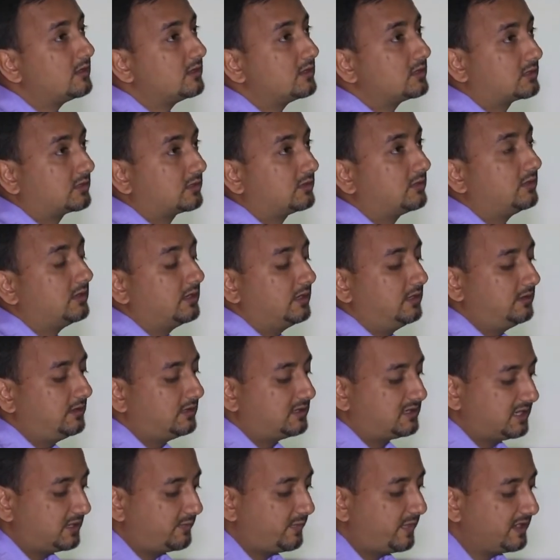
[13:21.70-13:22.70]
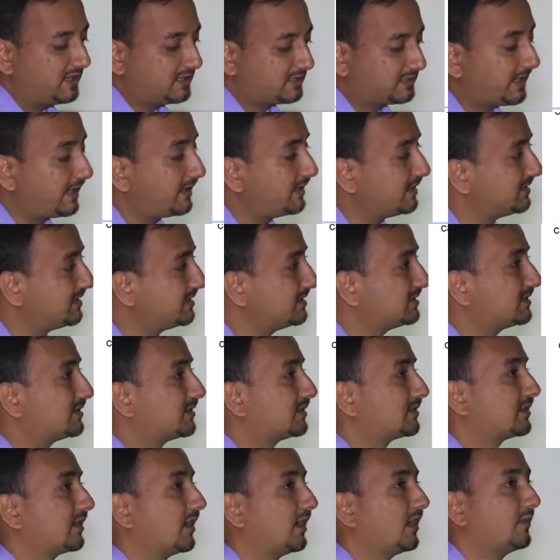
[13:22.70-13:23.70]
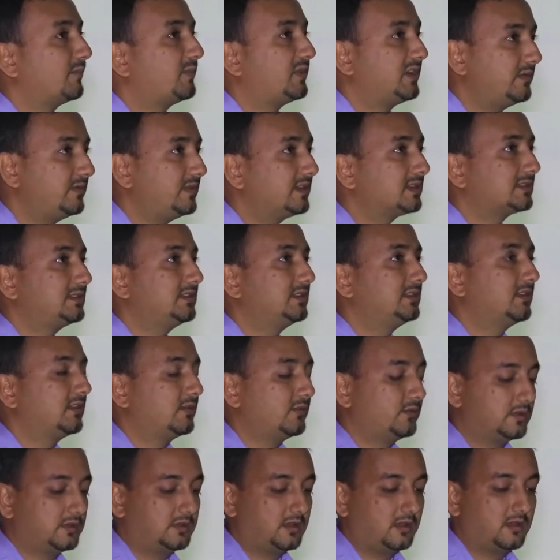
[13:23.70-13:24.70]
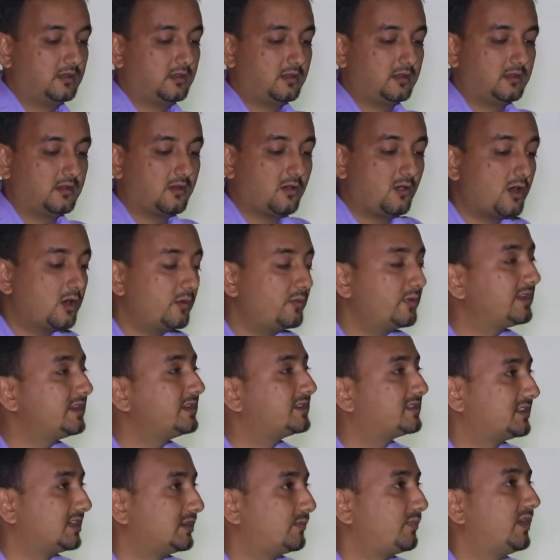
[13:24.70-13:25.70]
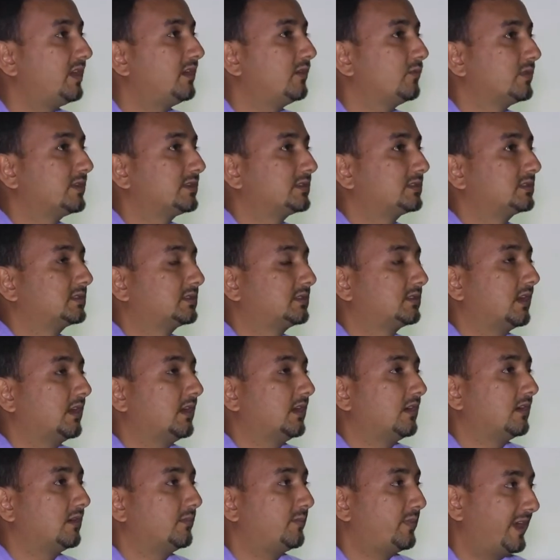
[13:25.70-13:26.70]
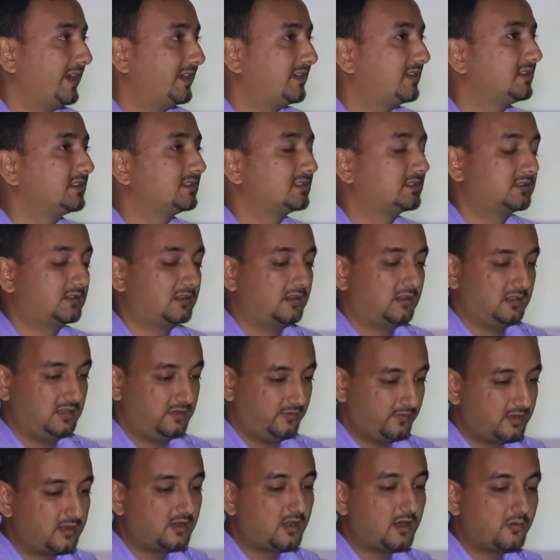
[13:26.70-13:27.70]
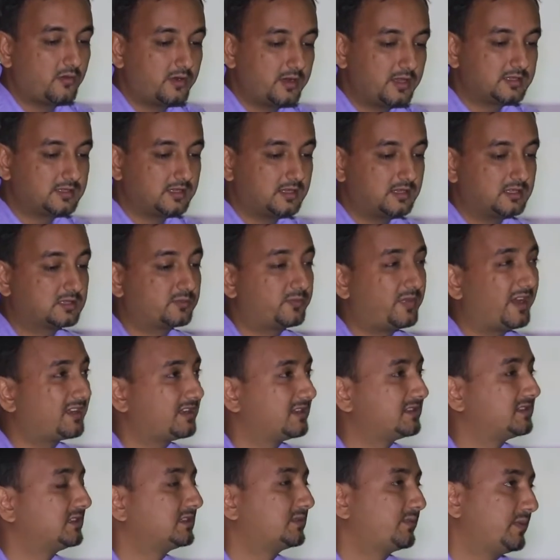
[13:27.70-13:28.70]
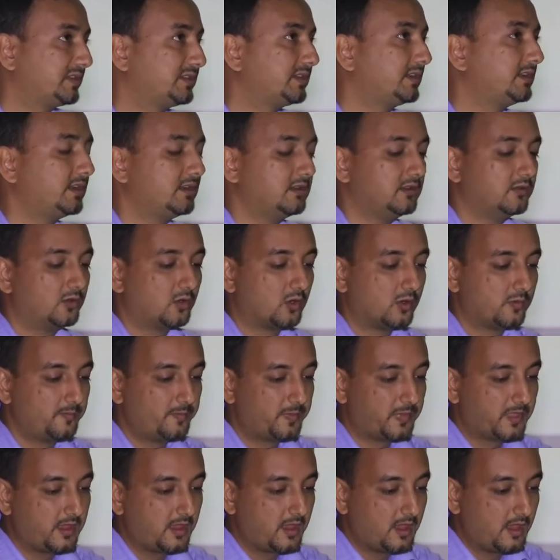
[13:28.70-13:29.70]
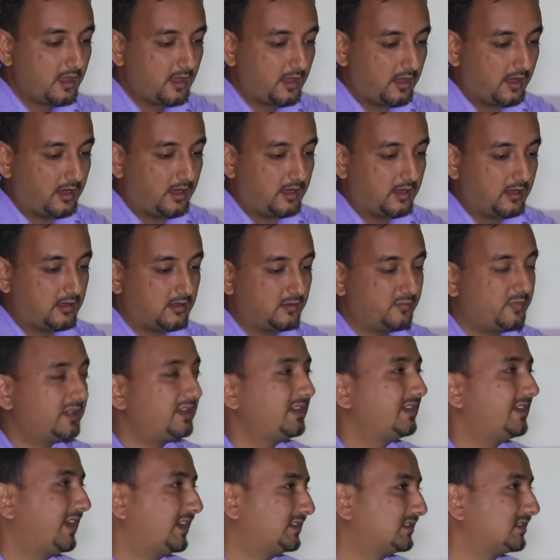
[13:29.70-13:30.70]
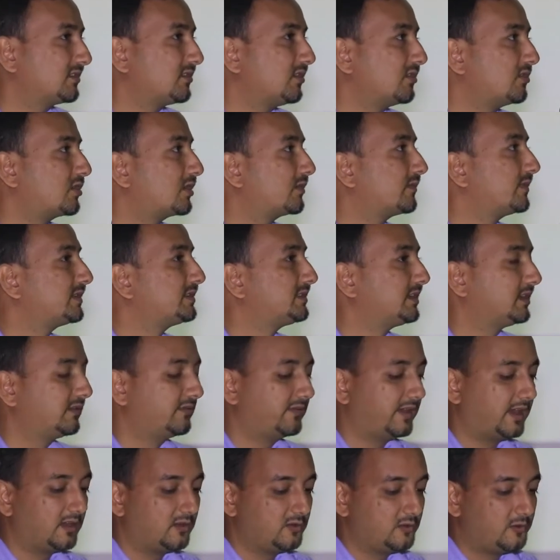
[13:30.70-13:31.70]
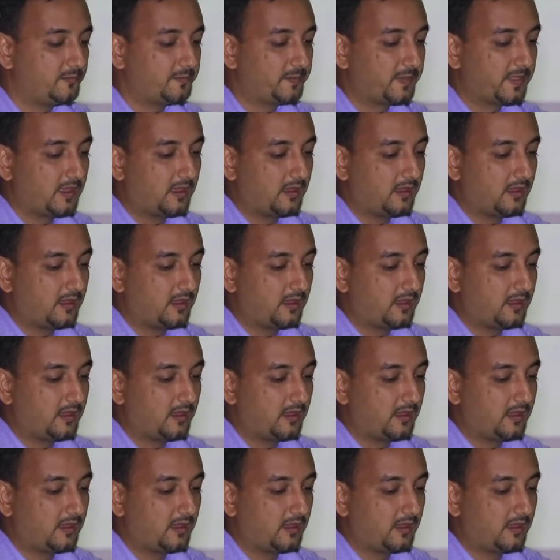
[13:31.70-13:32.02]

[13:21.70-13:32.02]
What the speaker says: So in the treatment strategies, previously the hormonal treatment was practiced. Even nowadays it is practiced, especially in Europe. But it has a controversial value.